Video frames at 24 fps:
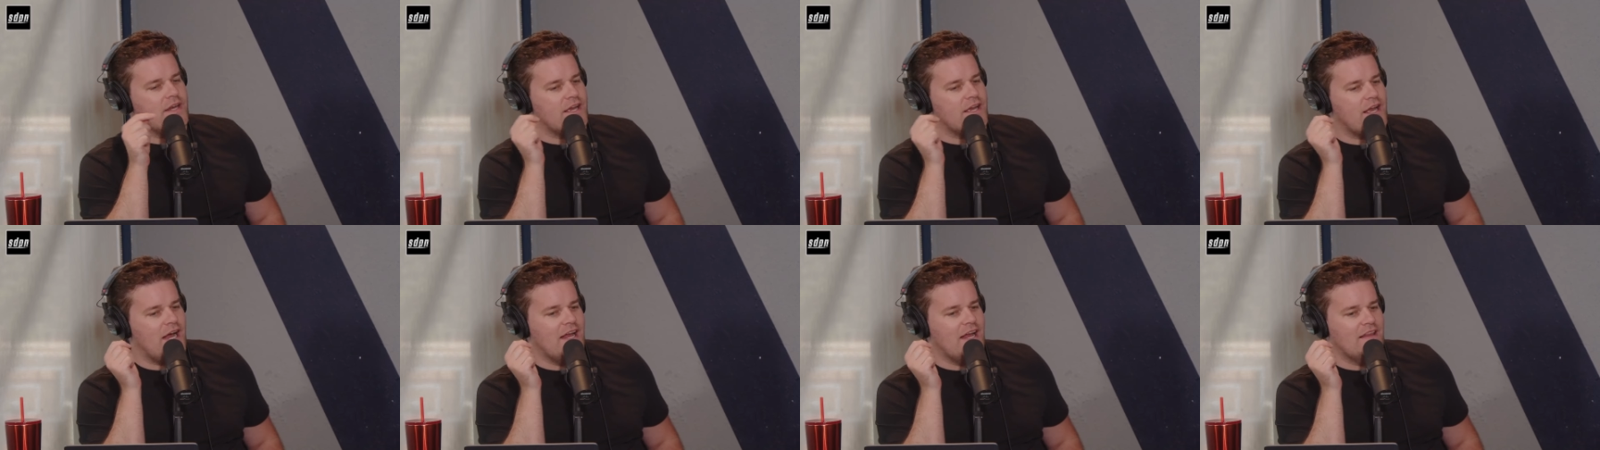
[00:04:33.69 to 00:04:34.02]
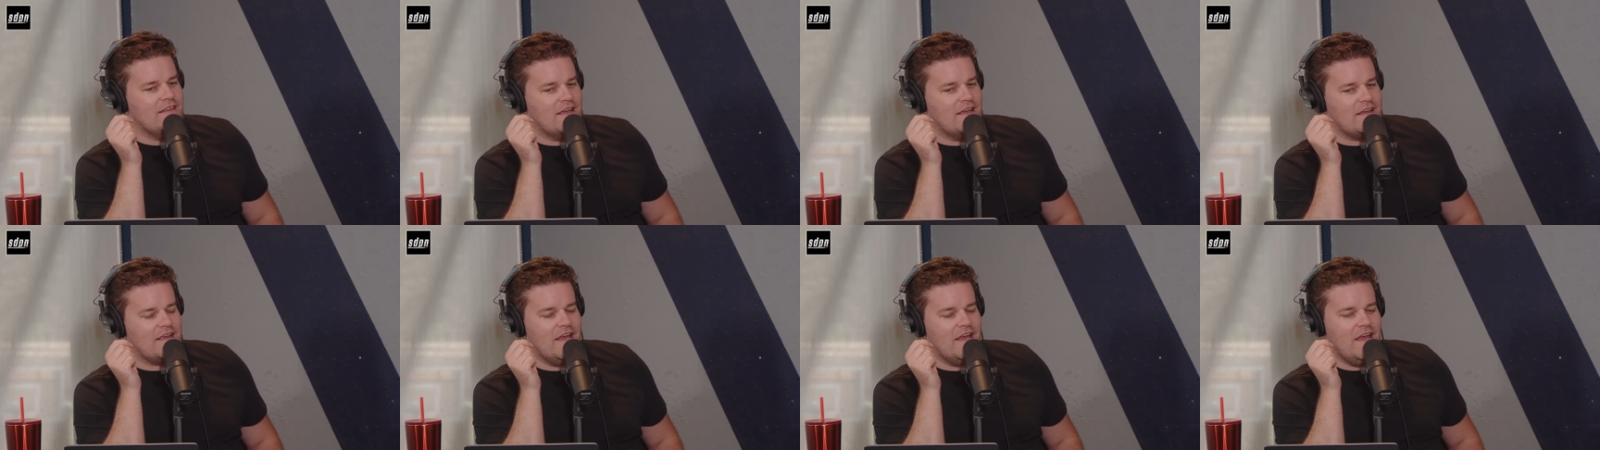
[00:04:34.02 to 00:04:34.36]
a guy
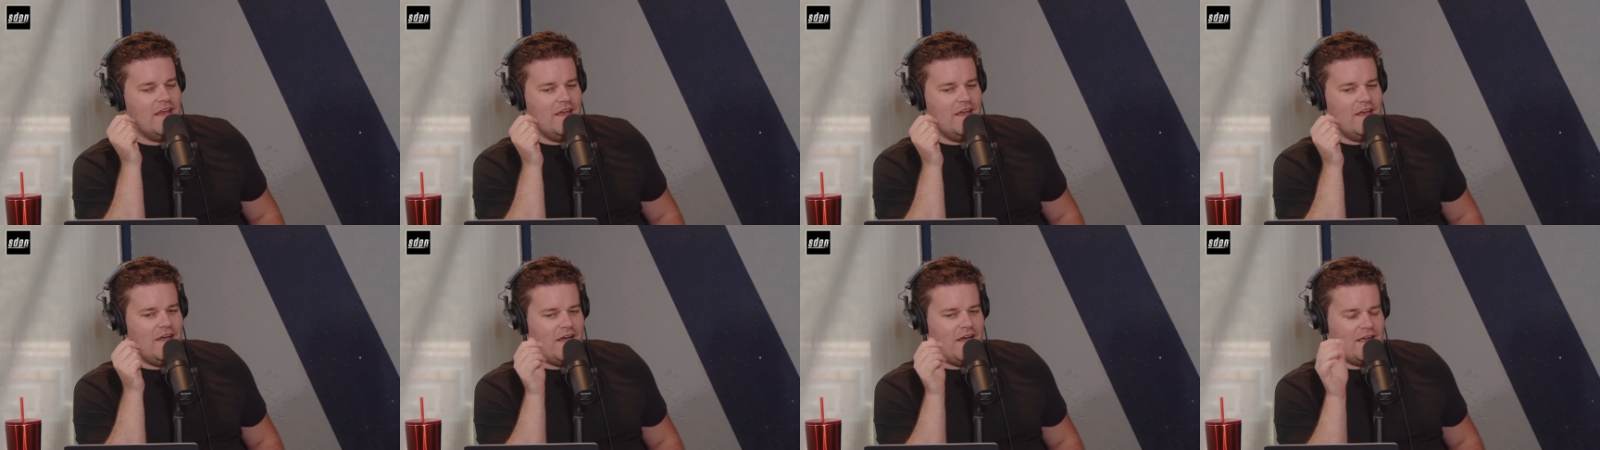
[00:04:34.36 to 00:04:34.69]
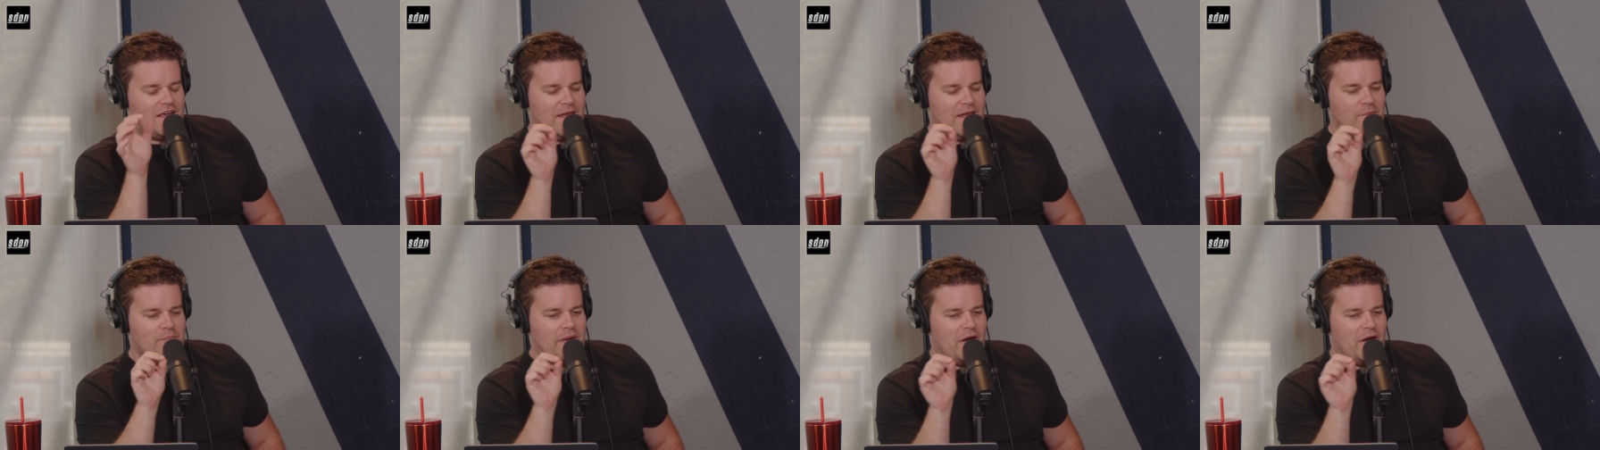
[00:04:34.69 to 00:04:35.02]
like,
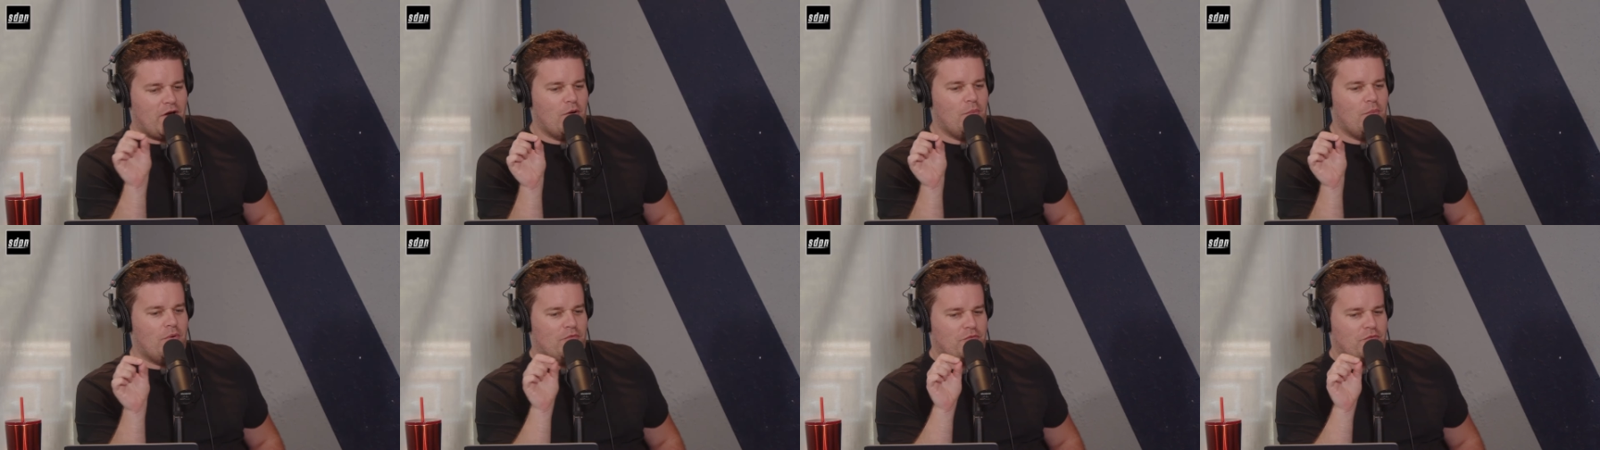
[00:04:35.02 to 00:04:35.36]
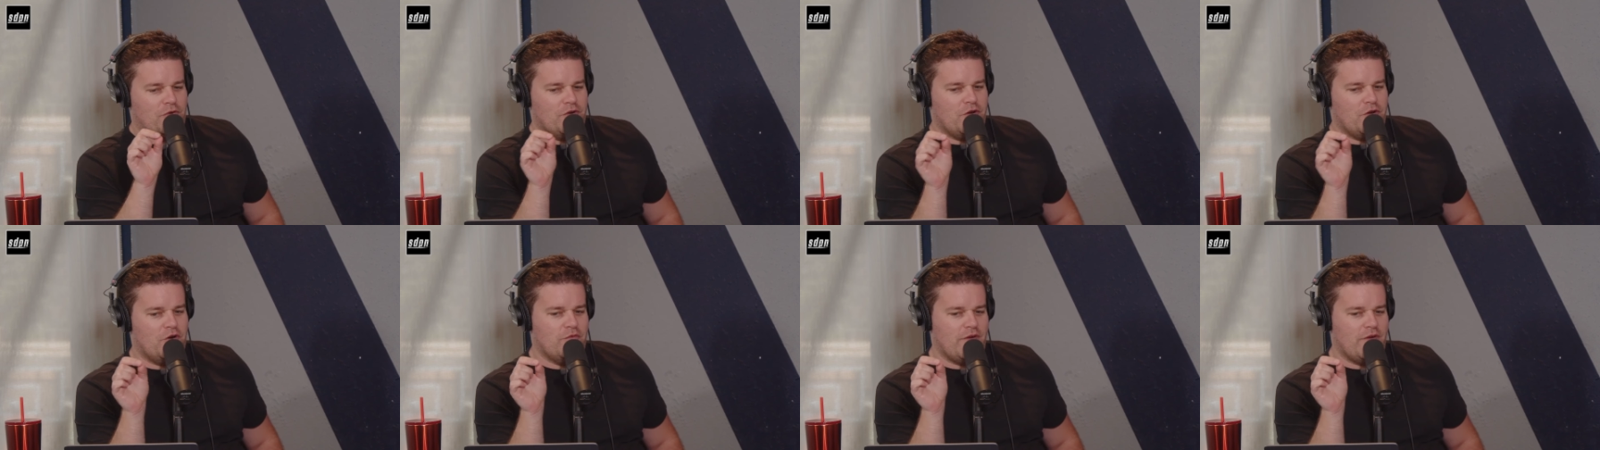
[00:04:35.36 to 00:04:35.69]
comparable for
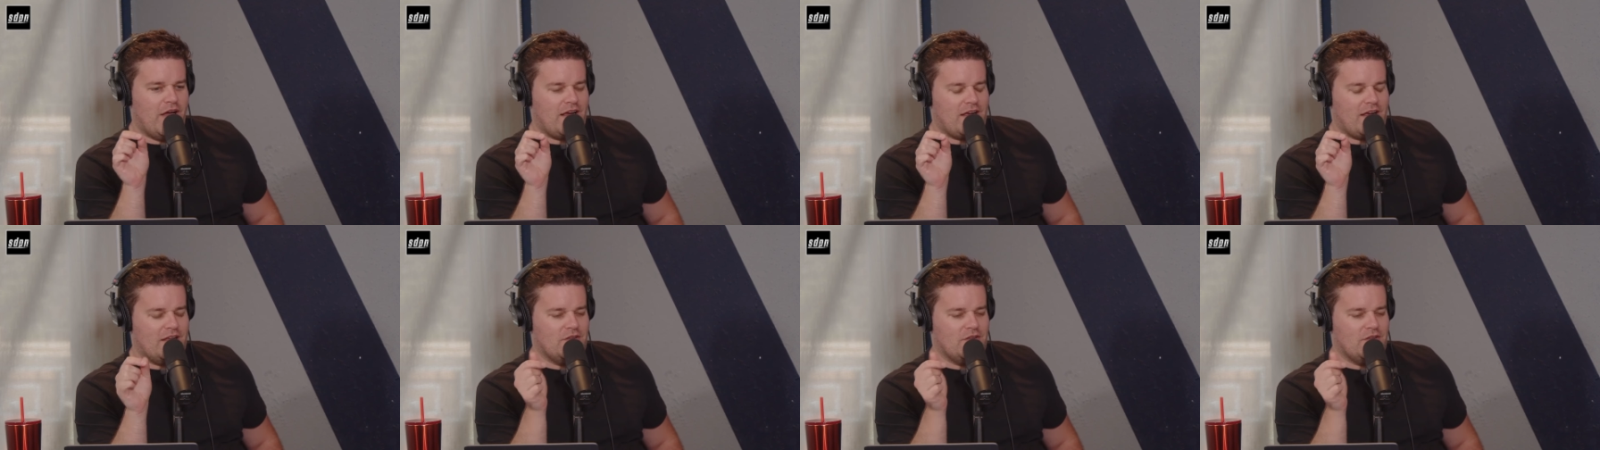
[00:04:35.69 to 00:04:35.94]
Novak,